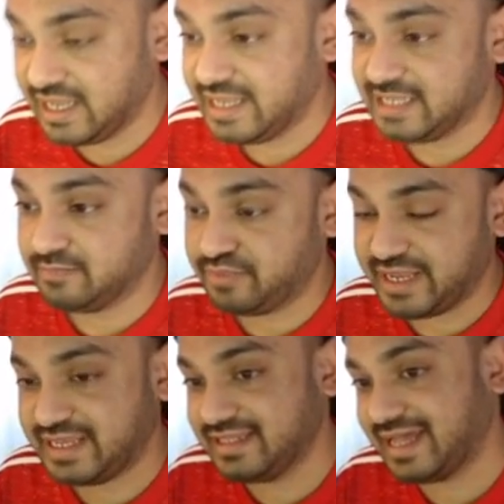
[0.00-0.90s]
in
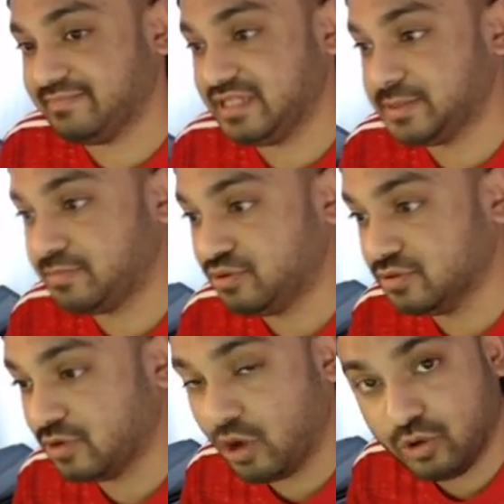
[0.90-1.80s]
breaking that
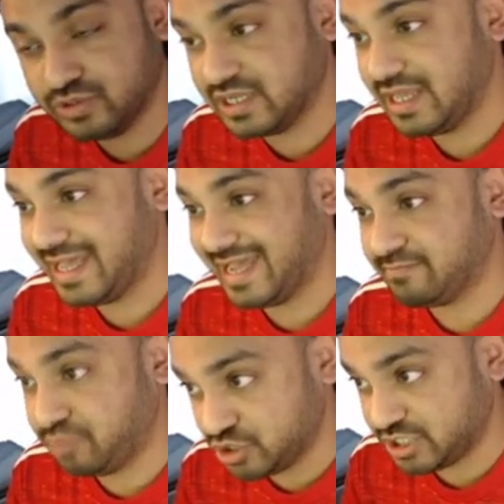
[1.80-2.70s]
Liverpool hold
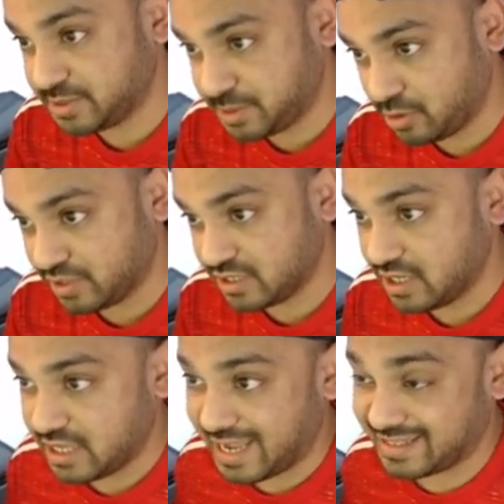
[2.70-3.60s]
and pushing forward
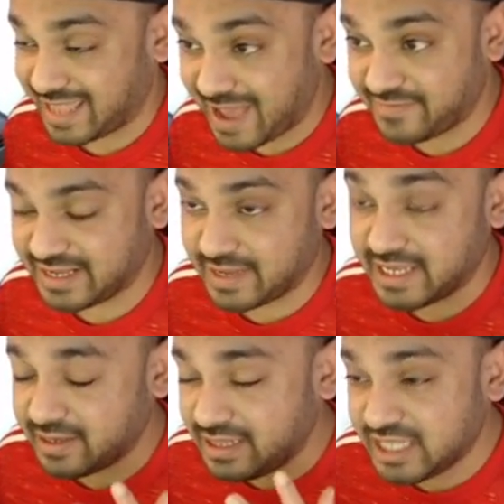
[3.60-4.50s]
and having a
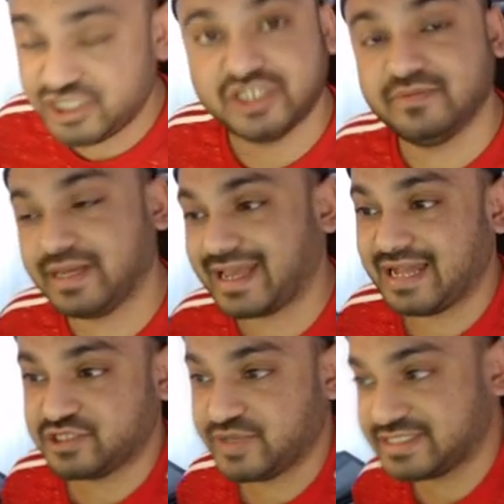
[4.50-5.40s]
legitimate
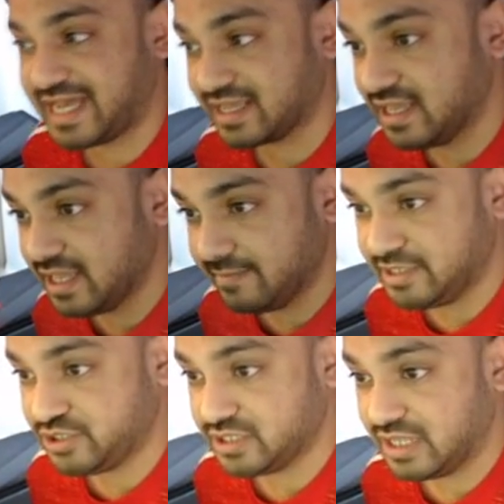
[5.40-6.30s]
counter-attack
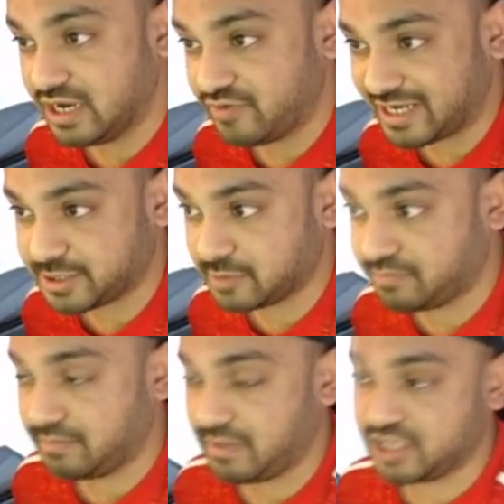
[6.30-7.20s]
between Rashford,
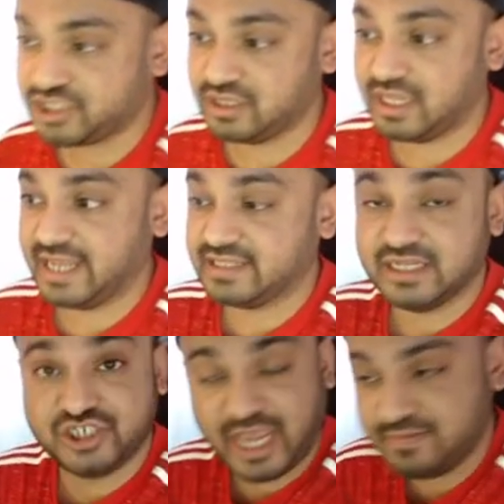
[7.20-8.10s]
Martial and
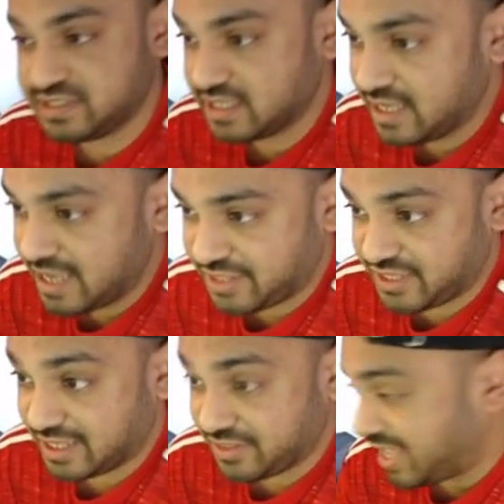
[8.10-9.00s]
James. I
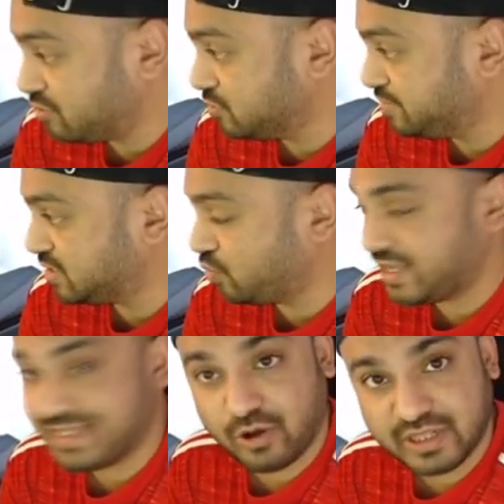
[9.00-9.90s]
think that will be the
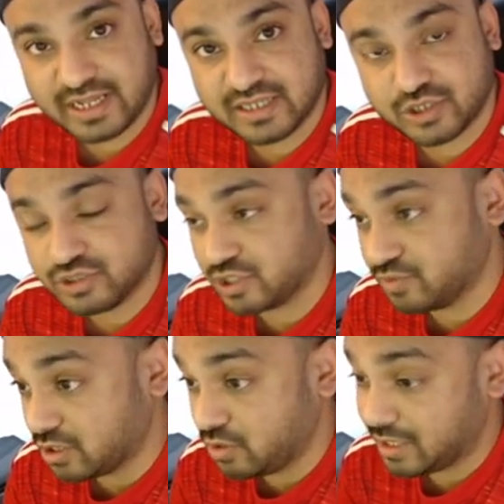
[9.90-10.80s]
way that Ole Gunnar Solskjaer
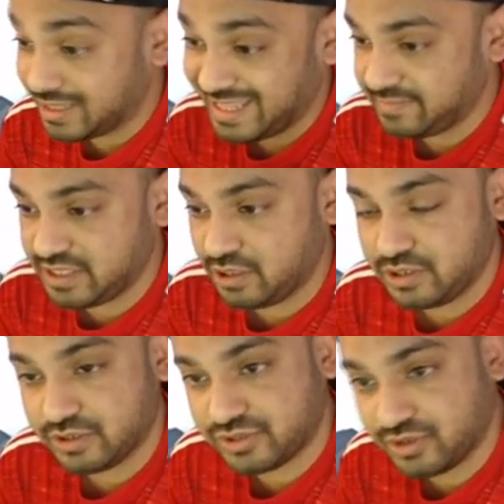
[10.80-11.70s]
will go. Let me know
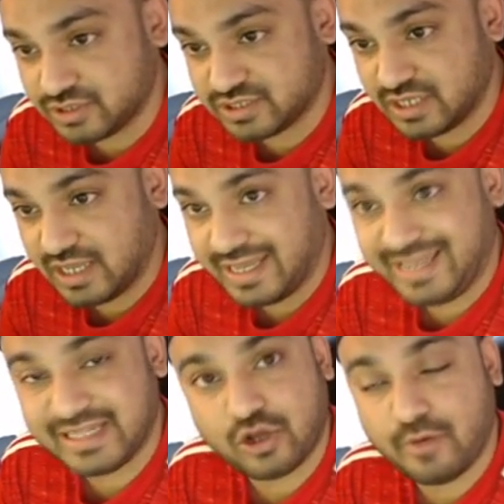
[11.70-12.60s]
your thoughts
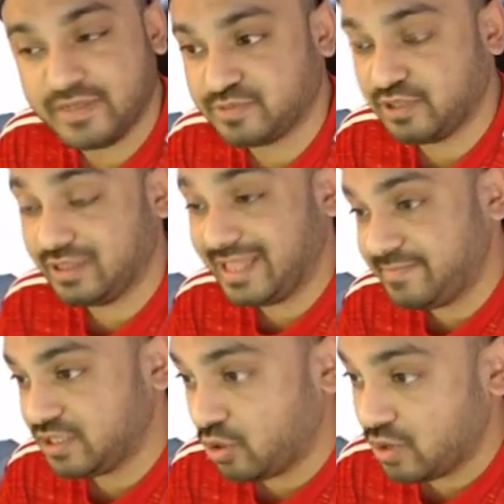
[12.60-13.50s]
in the comments below. Let
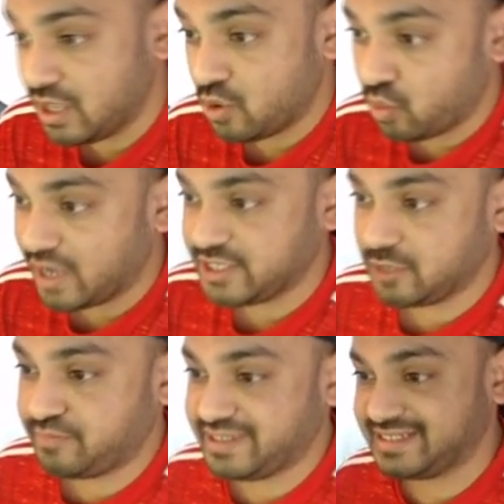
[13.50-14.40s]
me know what
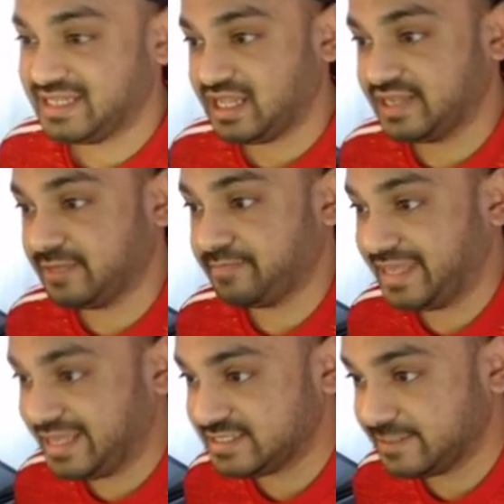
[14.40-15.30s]
your predicted lineup
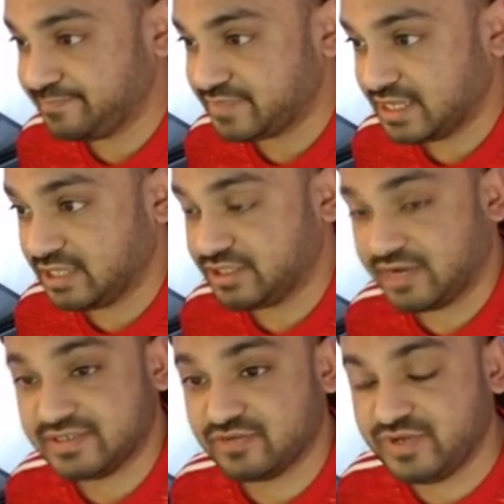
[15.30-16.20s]
is. You know,
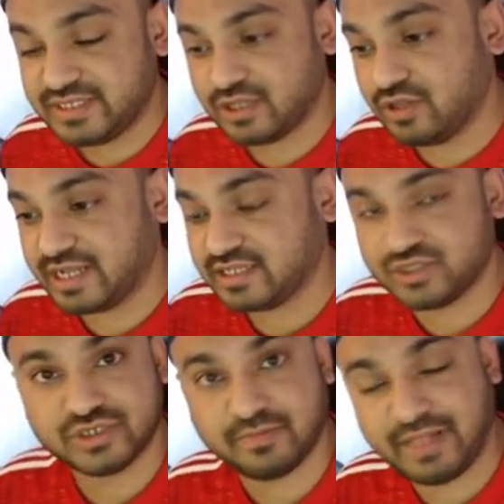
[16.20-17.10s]
there is a reason Ole Gunnar
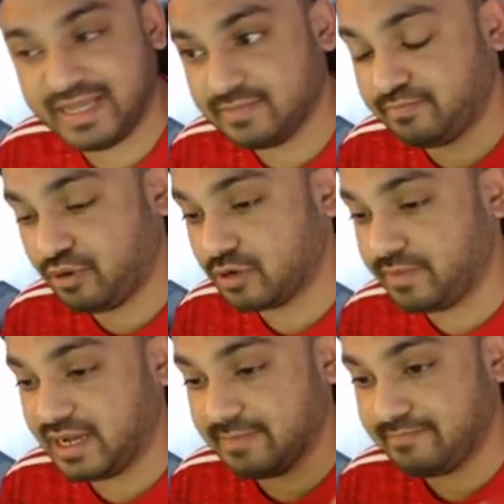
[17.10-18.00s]
Solskjaer played
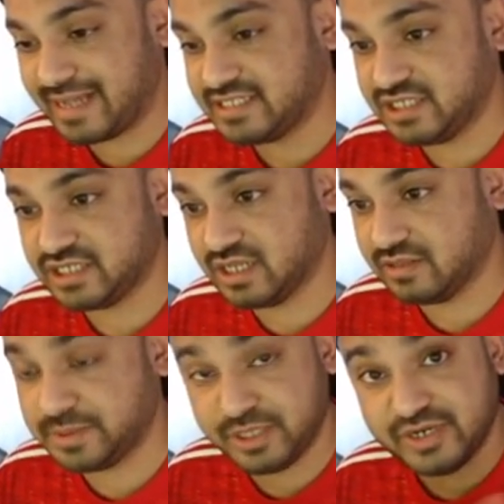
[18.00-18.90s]
Pogba and Matic
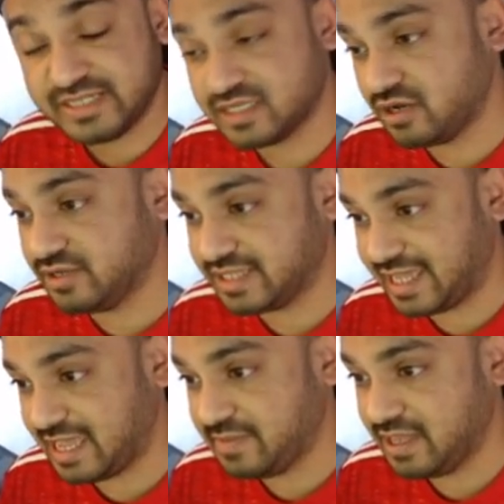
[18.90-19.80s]
um, a few days ago in the
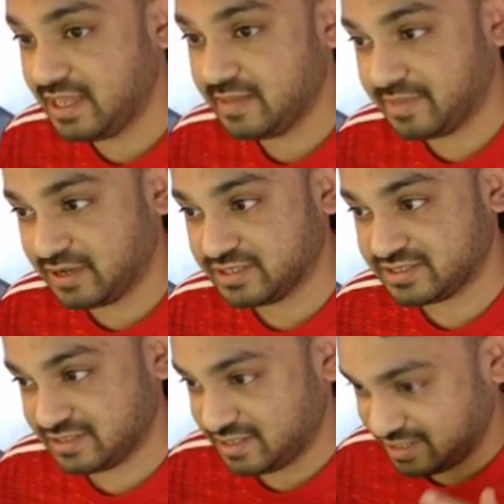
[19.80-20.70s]
game,
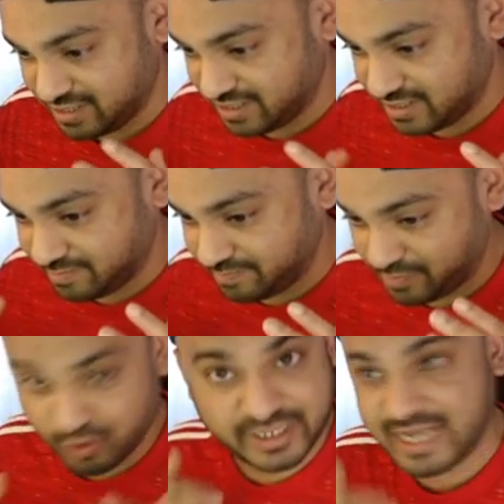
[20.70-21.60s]
because
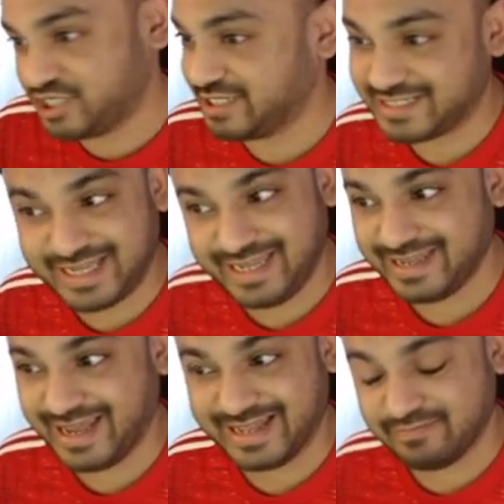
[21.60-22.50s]
rotation is
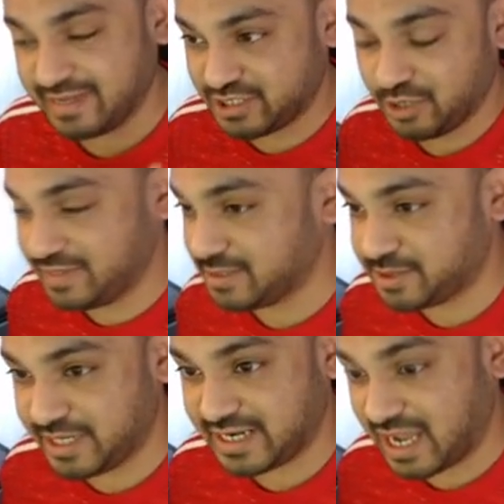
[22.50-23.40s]
key, and McTominay and
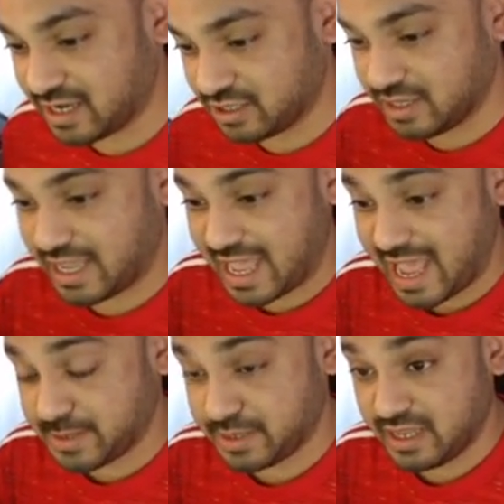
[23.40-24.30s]
Fred are gonna have